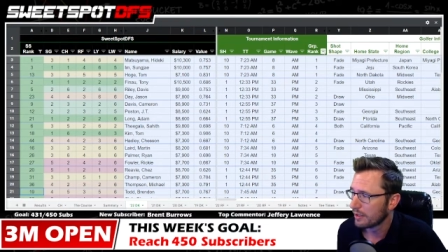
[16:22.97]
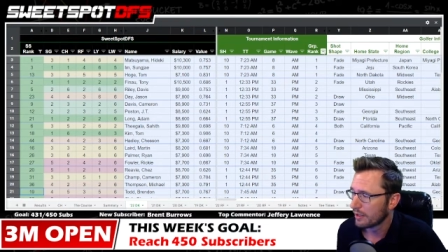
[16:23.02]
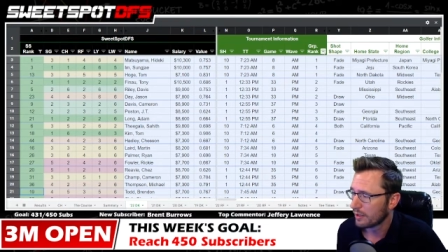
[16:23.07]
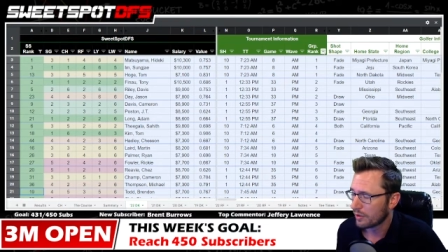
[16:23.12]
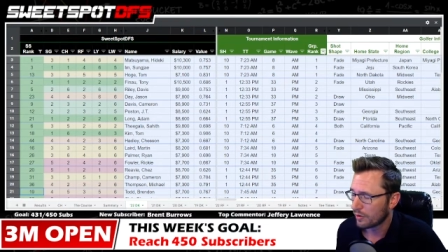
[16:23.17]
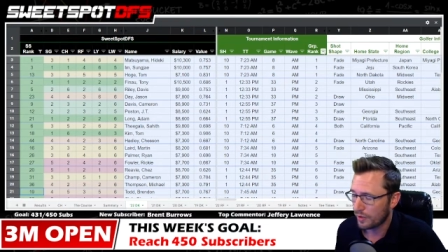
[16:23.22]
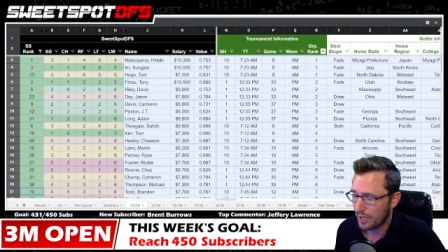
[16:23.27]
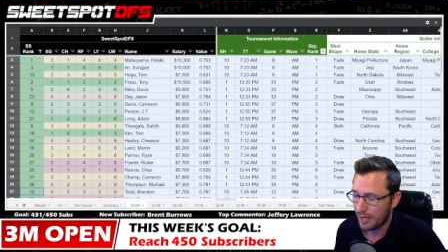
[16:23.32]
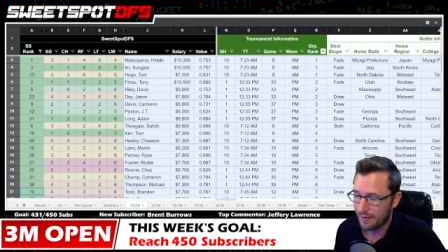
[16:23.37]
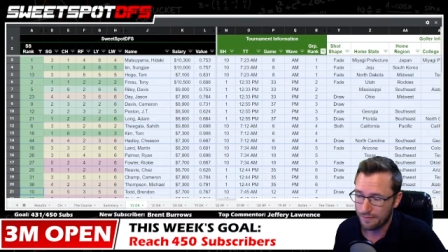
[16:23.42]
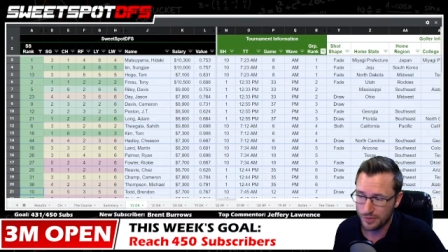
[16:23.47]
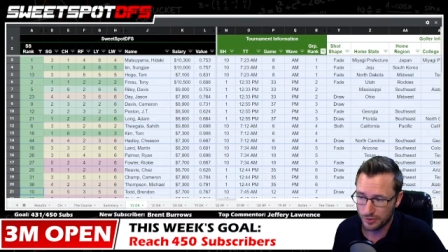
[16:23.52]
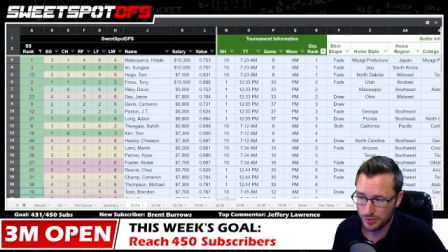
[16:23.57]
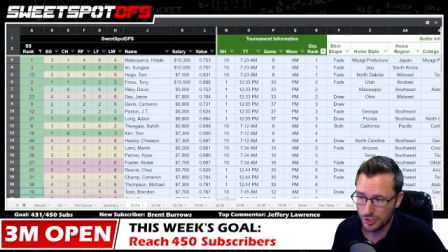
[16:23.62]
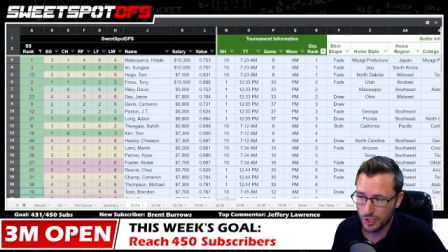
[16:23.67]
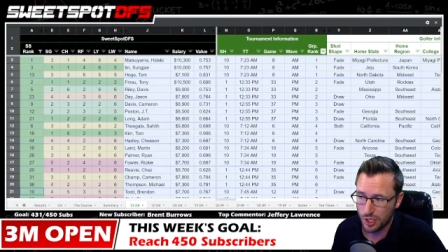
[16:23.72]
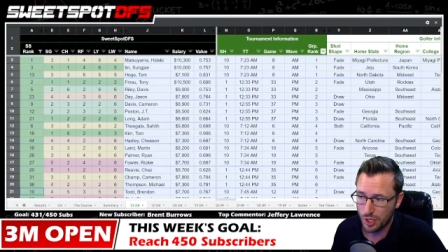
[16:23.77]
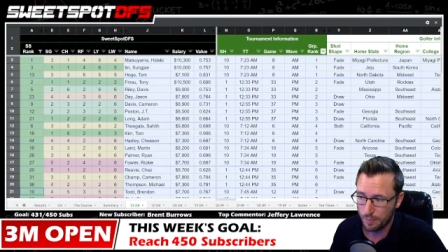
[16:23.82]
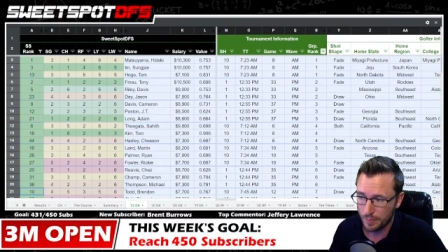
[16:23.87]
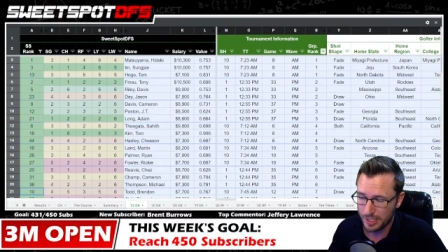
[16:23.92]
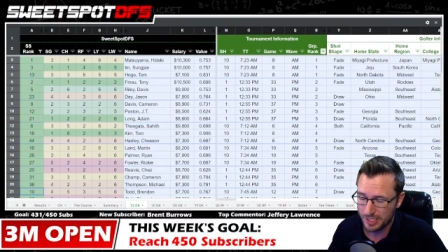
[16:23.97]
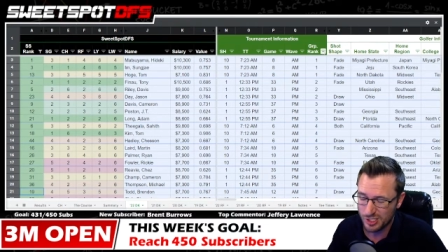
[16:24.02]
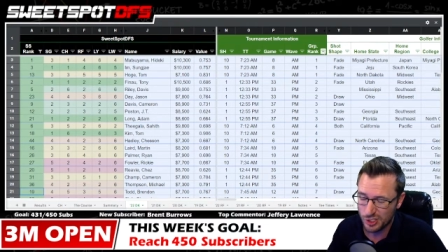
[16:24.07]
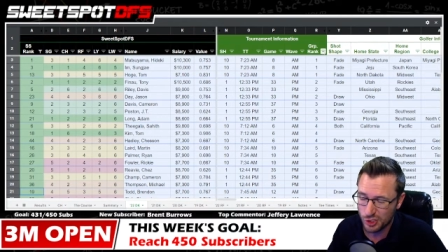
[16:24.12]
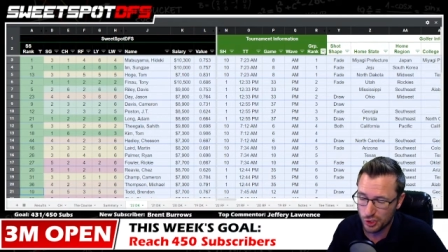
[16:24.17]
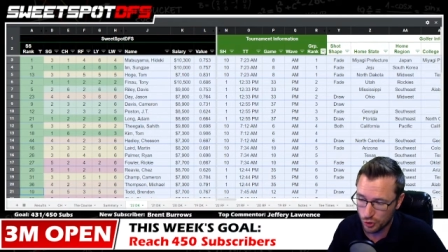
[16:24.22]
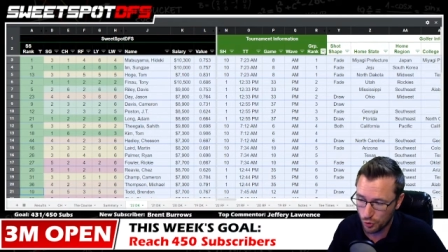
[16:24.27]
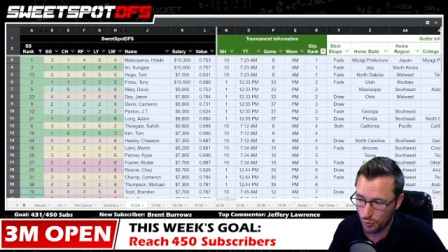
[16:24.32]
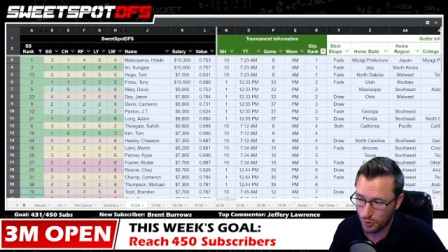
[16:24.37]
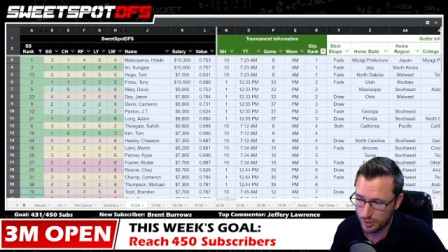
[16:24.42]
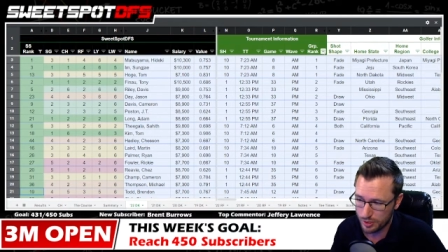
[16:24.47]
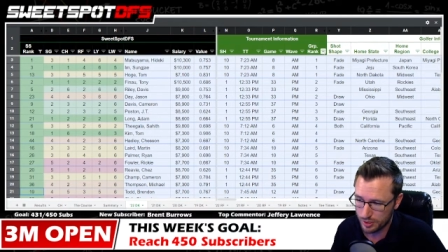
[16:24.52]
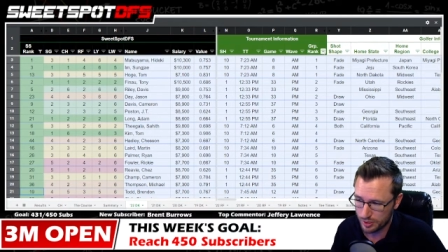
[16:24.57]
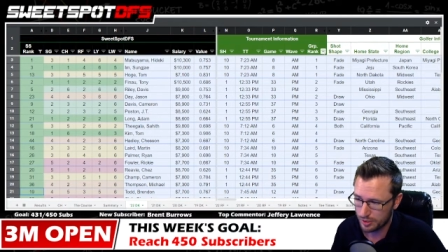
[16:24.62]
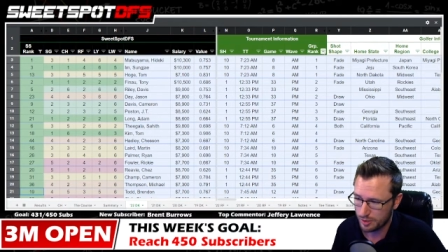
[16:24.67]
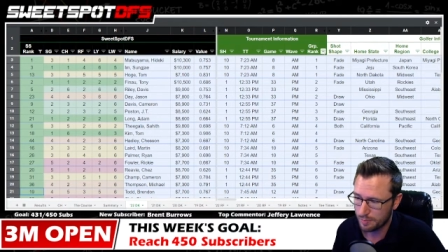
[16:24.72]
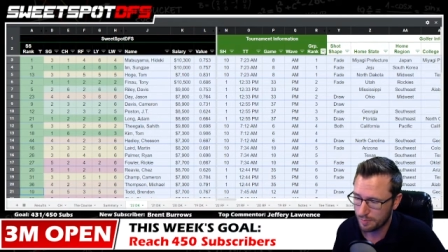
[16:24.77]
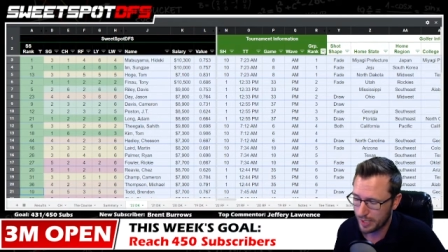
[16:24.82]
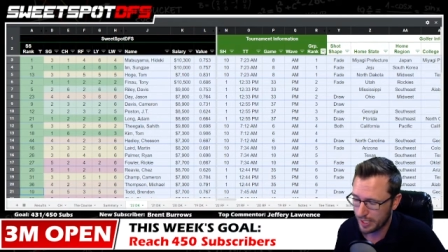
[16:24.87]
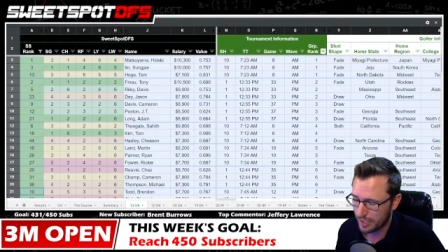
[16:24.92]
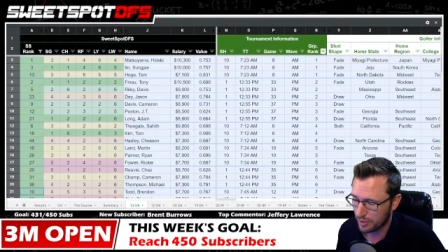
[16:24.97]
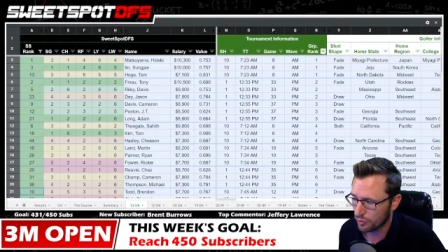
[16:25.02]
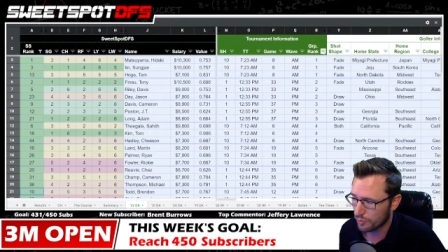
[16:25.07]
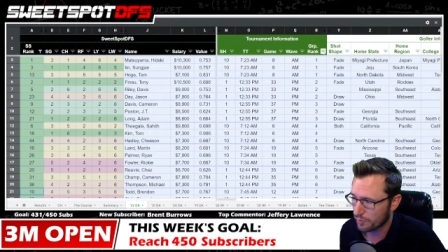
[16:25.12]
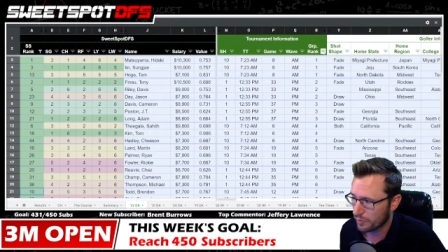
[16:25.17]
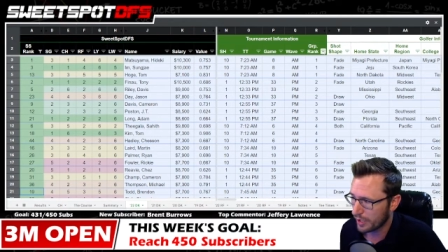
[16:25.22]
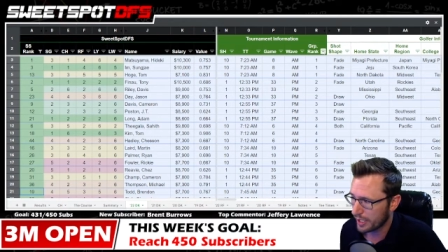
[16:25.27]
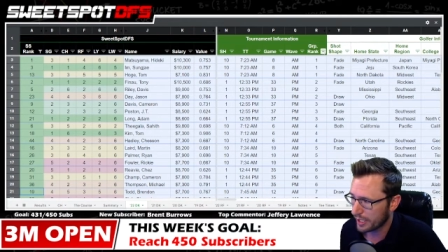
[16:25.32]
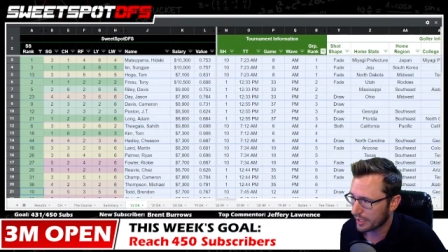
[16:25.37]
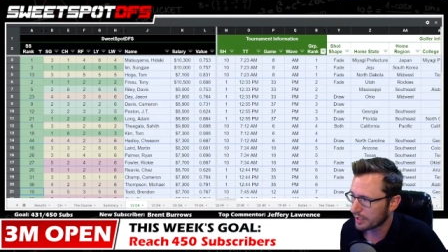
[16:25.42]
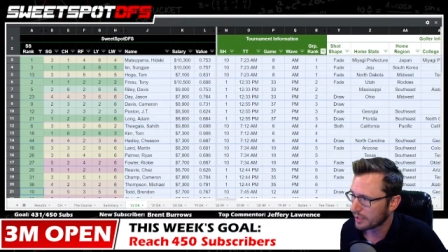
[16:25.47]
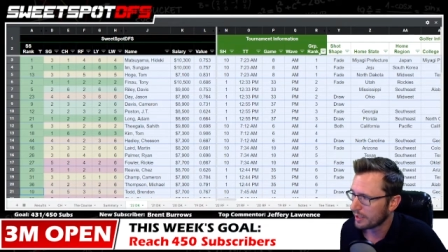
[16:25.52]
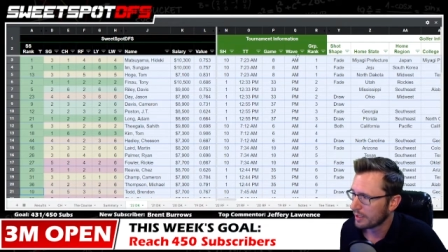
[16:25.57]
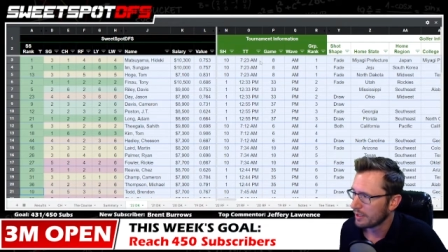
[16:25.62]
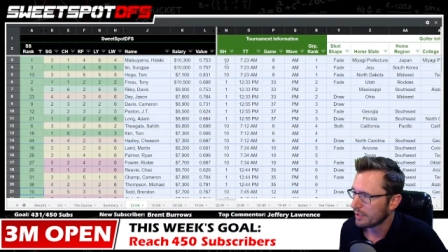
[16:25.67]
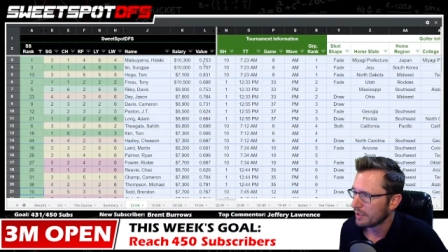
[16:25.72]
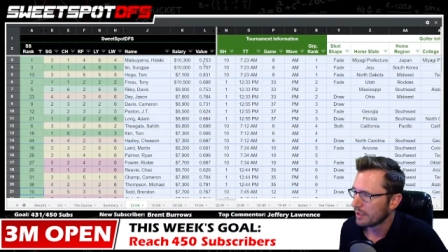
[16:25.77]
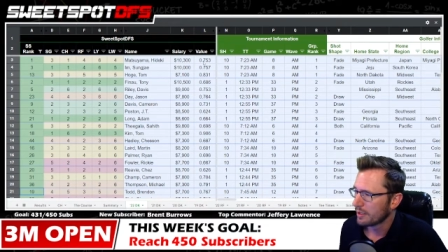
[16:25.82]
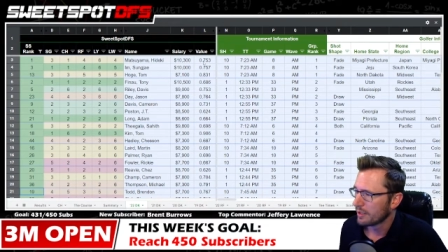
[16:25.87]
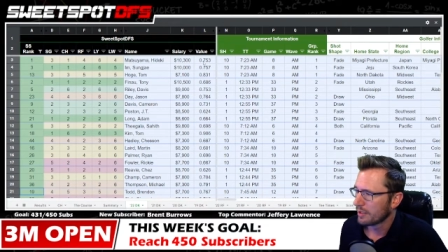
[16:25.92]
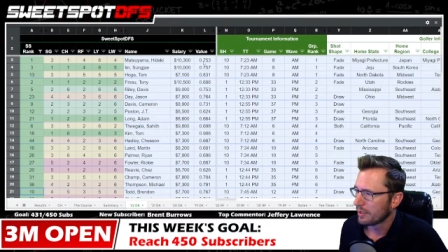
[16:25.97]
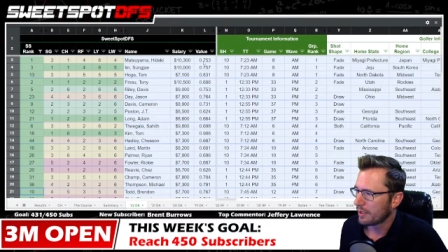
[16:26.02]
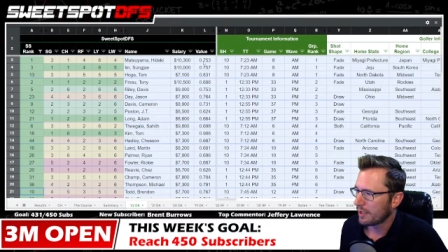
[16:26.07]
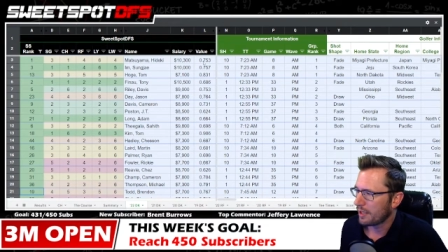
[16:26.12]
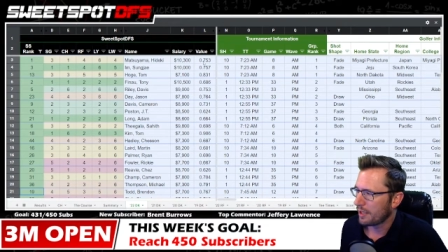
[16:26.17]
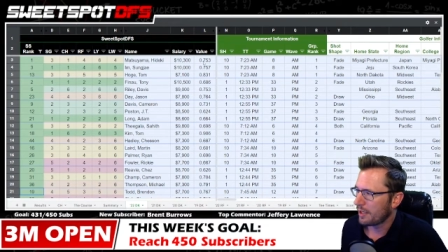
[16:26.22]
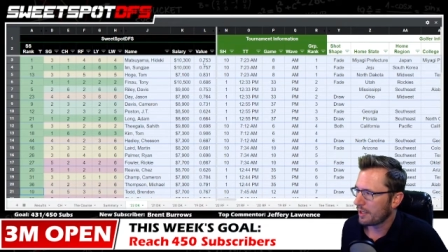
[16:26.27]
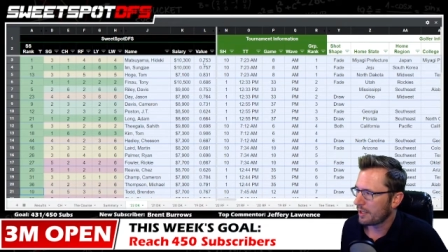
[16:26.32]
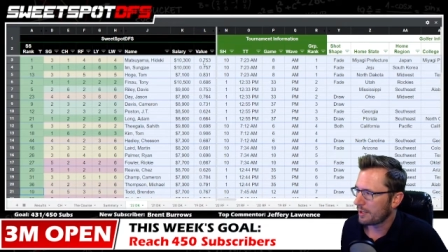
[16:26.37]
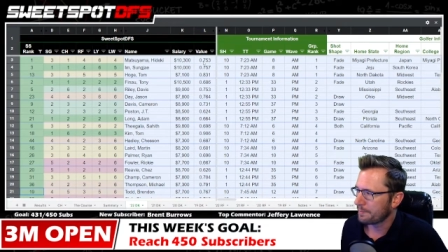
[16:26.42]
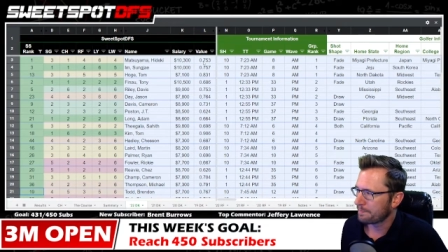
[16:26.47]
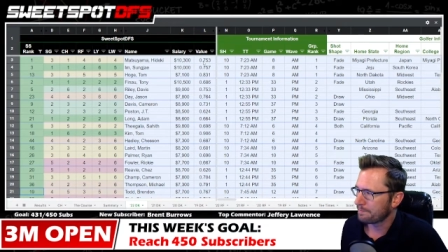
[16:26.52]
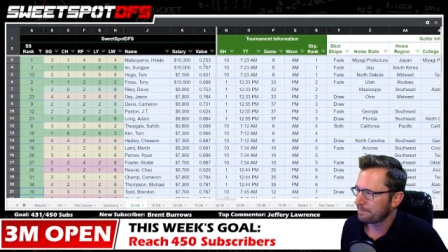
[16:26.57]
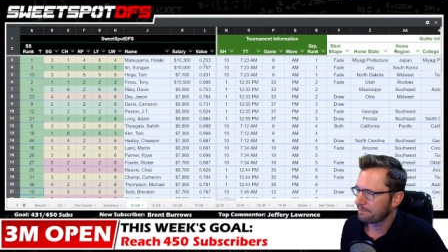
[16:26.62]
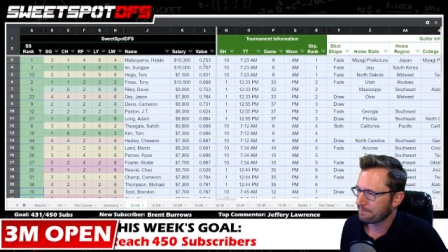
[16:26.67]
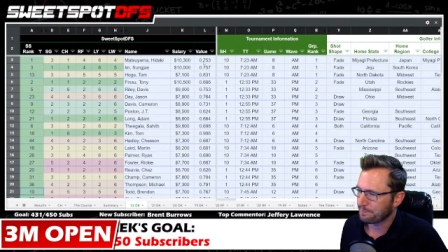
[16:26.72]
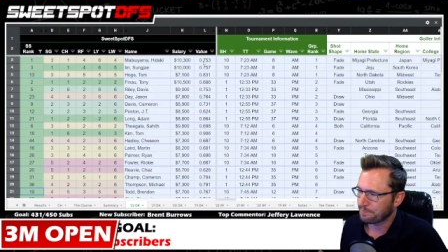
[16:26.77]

or not filter out by sort by group rank. Um,